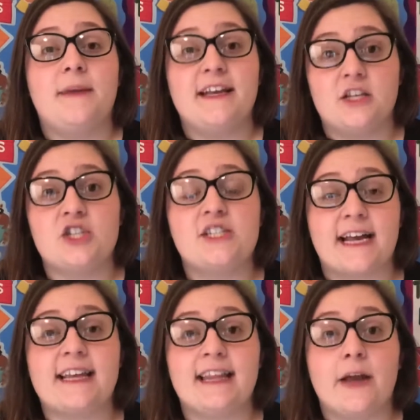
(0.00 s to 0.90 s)
English
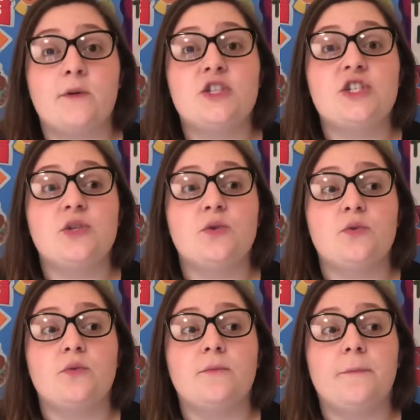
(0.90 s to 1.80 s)
second language
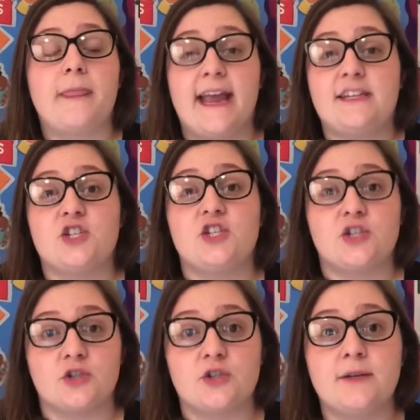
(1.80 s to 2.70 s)
to Asian
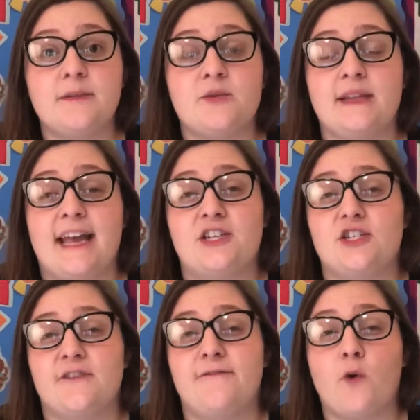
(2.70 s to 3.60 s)
children between the
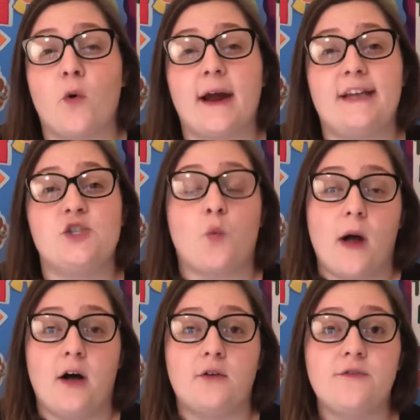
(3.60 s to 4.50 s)
ages of 4 and
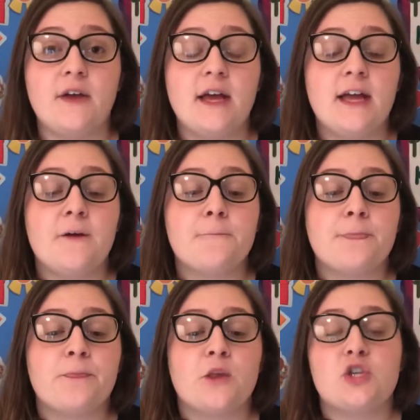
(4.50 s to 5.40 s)
12.
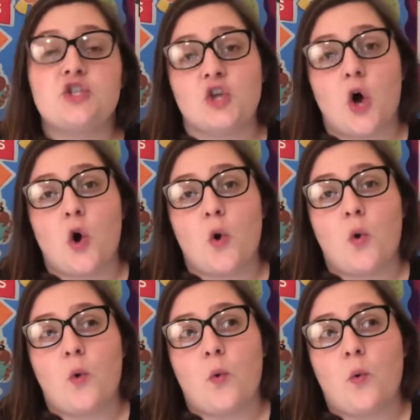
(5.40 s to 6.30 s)

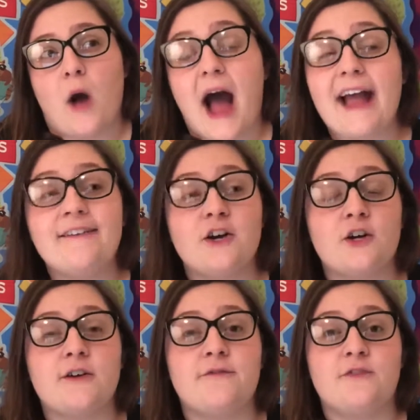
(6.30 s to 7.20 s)
So I
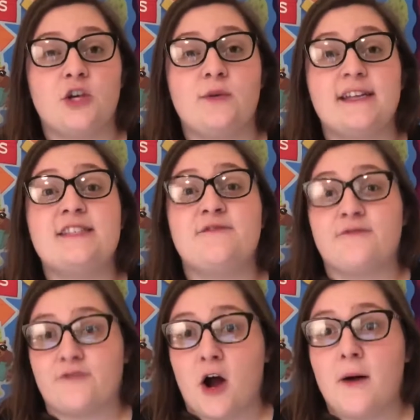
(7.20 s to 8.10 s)
heard of Qkids
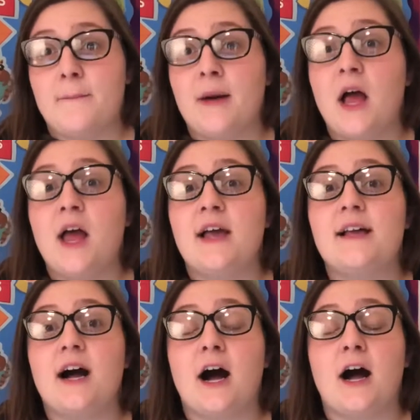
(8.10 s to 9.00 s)
from
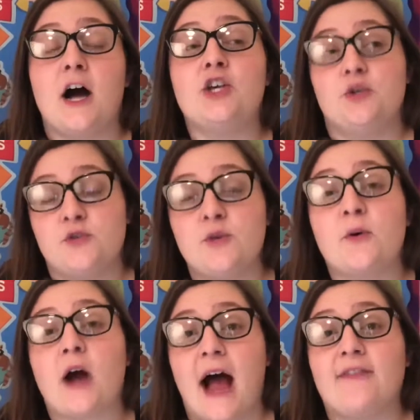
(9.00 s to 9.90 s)
a
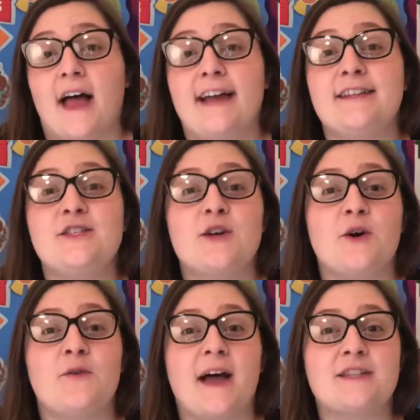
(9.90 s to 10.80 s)
YouTuber online,
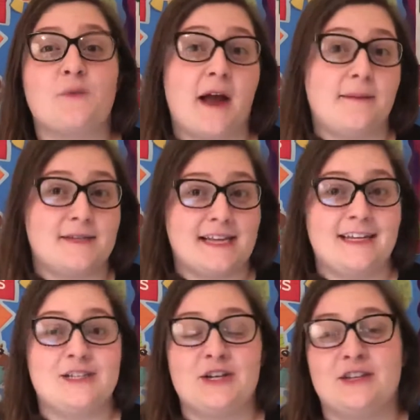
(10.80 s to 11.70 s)
so that's why I'm
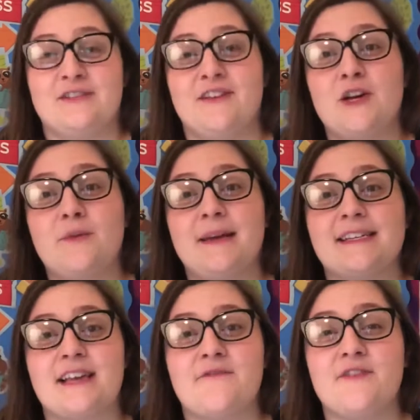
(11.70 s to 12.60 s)
deciding to share this video,
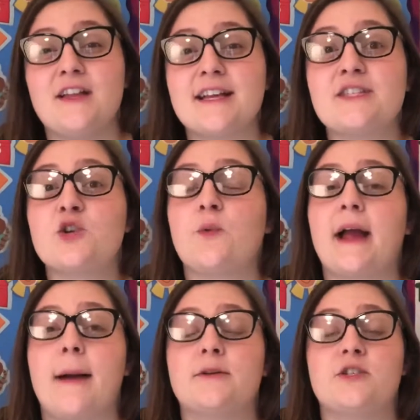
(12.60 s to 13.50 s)
because I feel like it's a
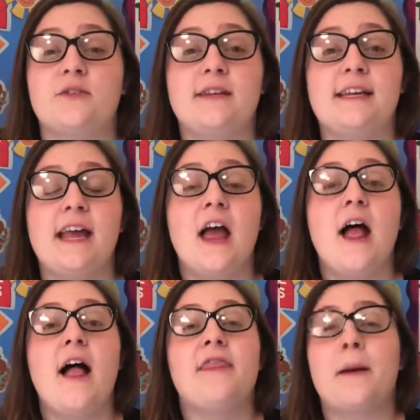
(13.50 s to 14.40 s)
great opportunity
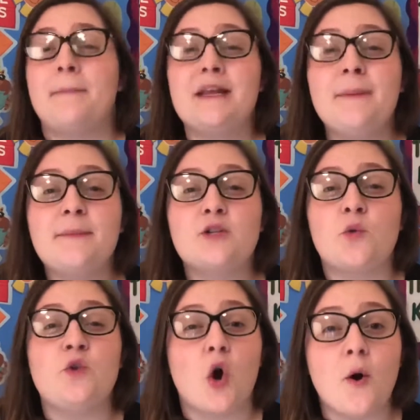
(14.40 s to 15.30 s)
that many people
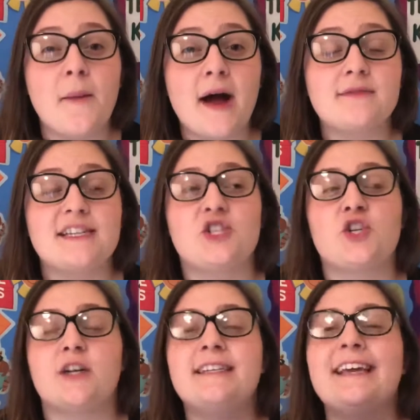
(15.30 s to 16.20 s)
don't know about. It's
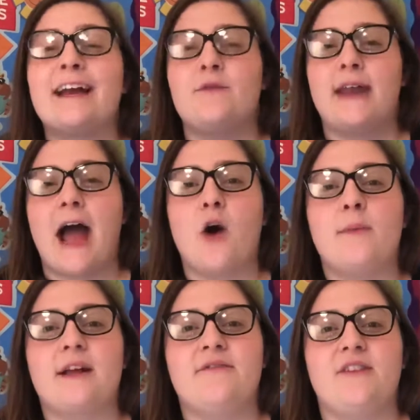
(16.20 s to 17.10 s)
starting to get out now,
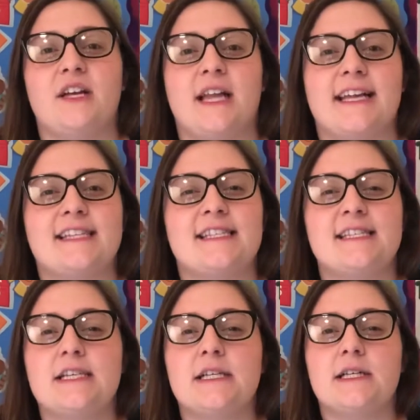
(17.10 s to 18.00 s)
but I feel like it's
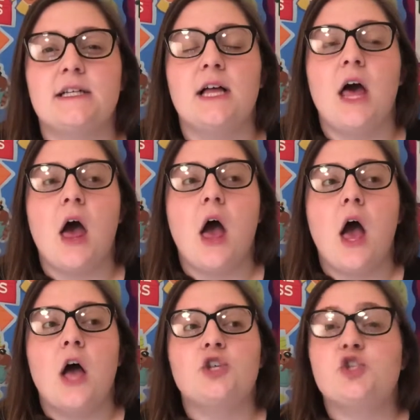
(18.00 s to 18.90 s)
still
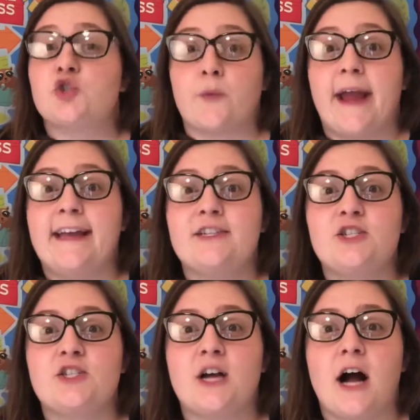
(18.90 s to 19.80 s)
strange.